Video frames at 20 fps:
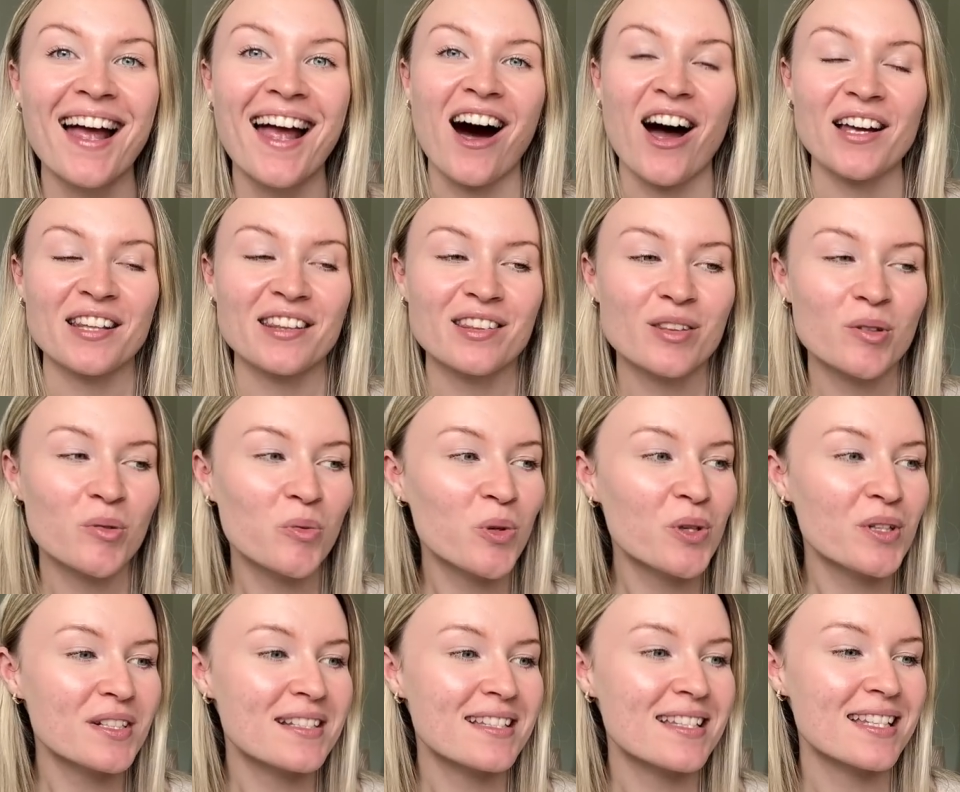I
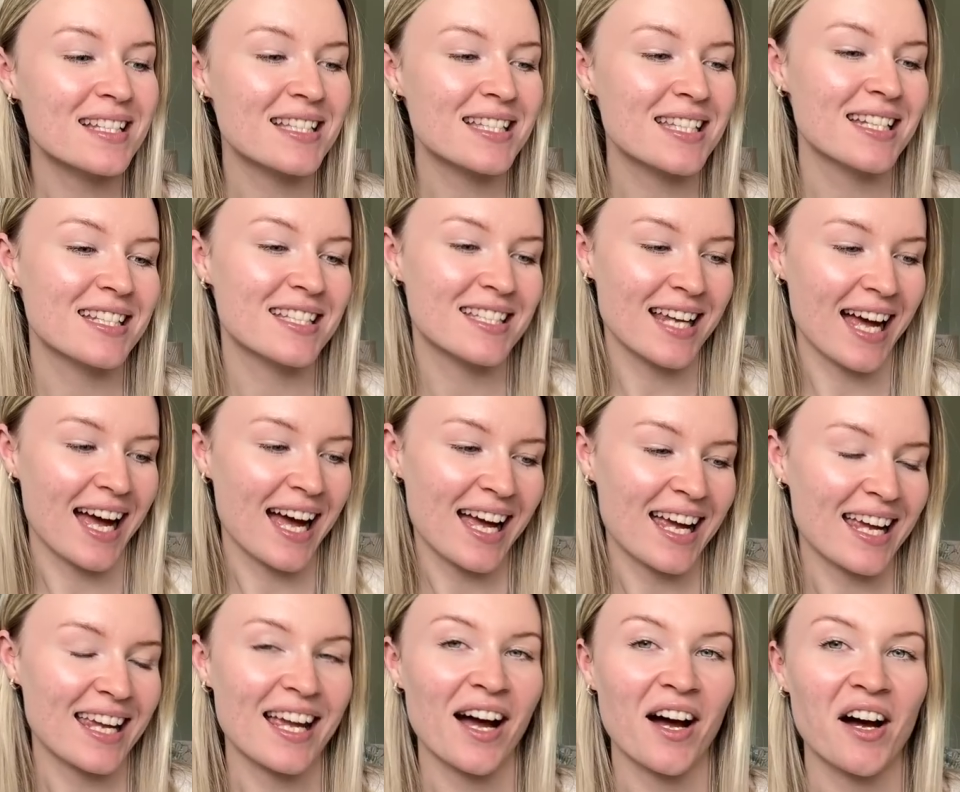thought
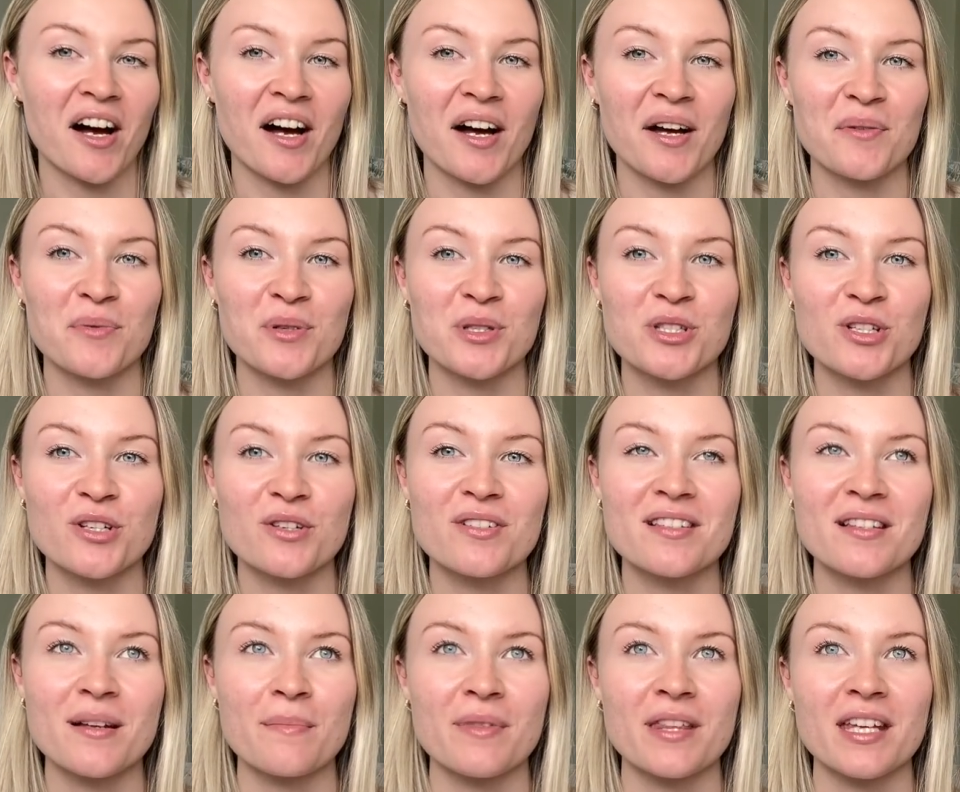today I would do
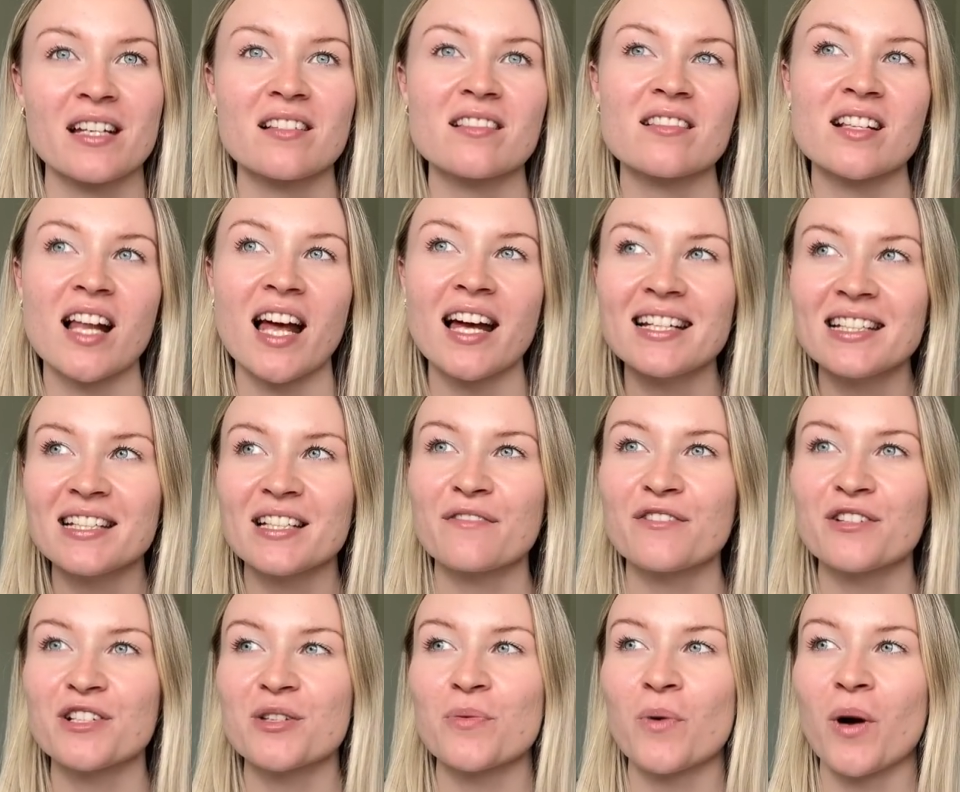something slightly
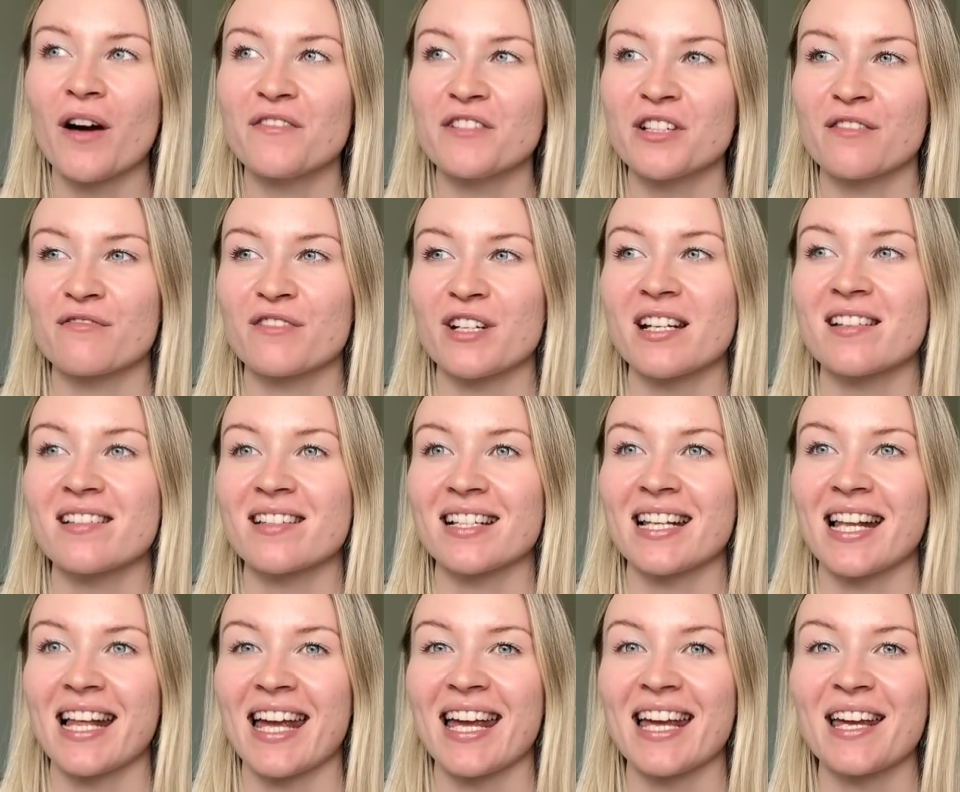different to what I've done
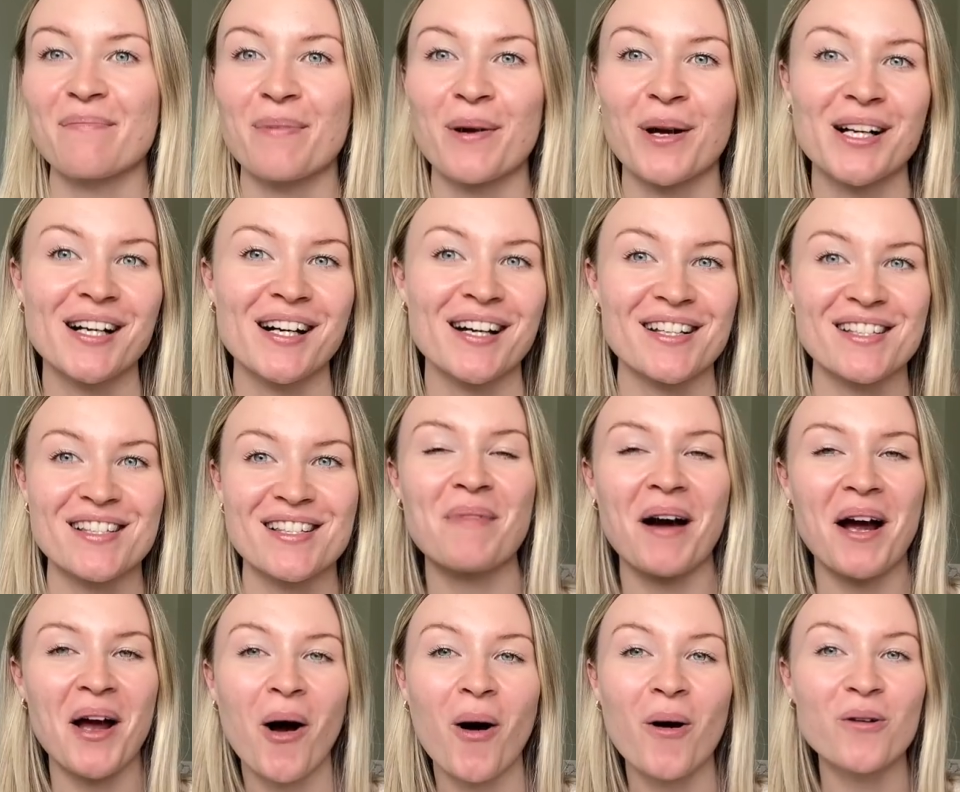recently because
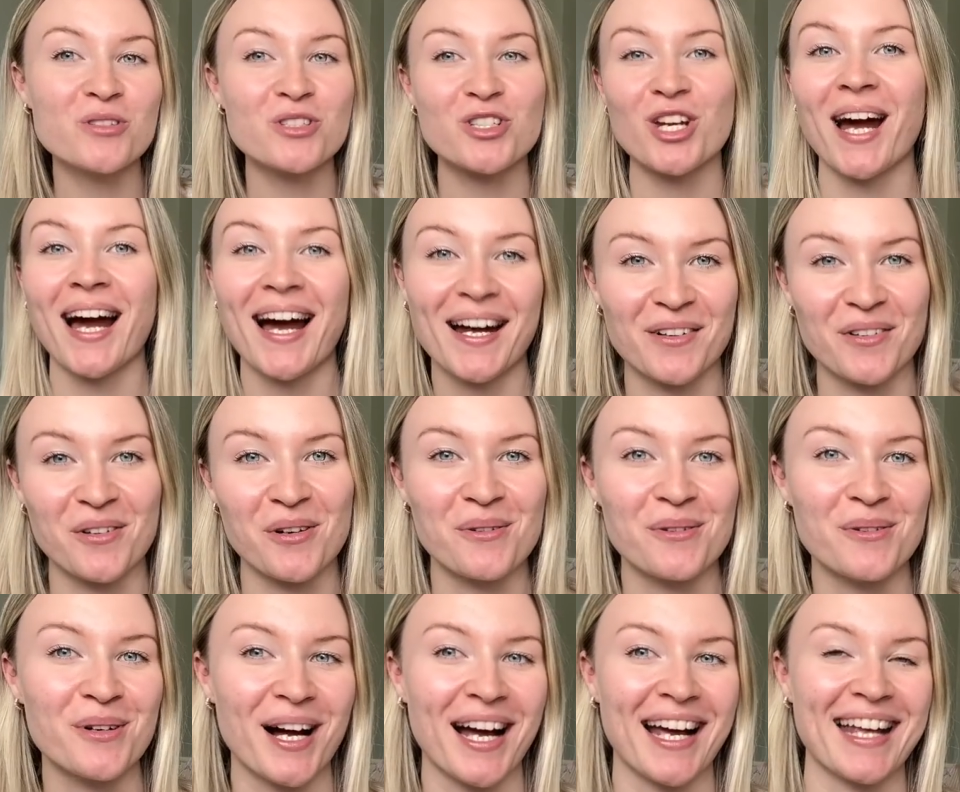my whole
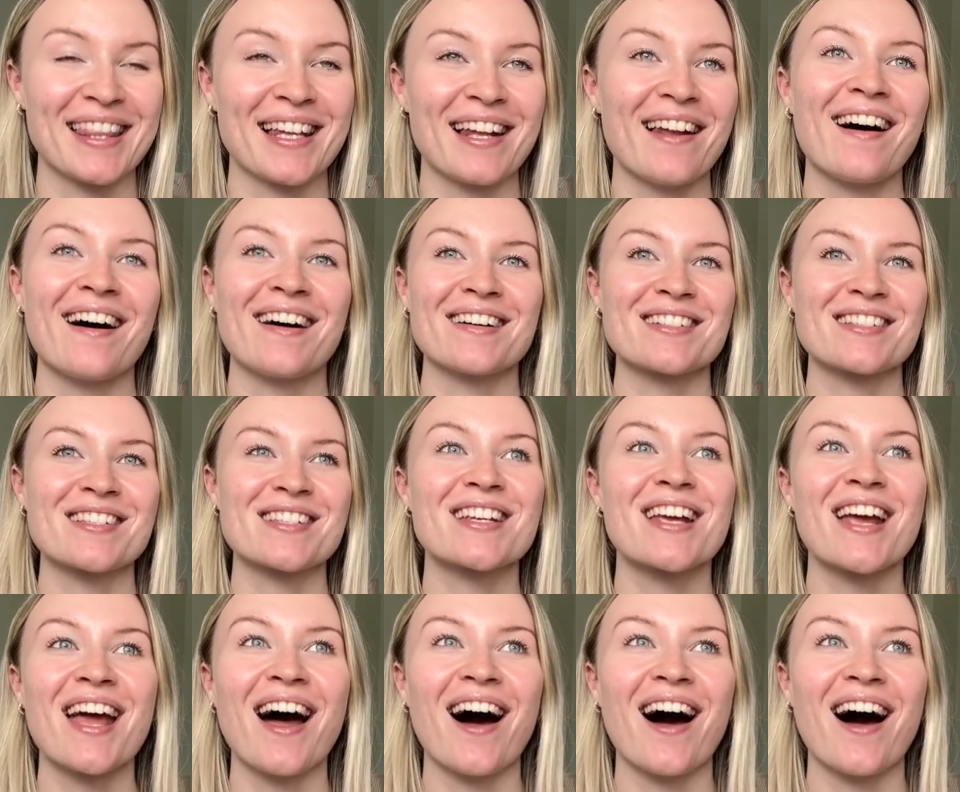channel in the last,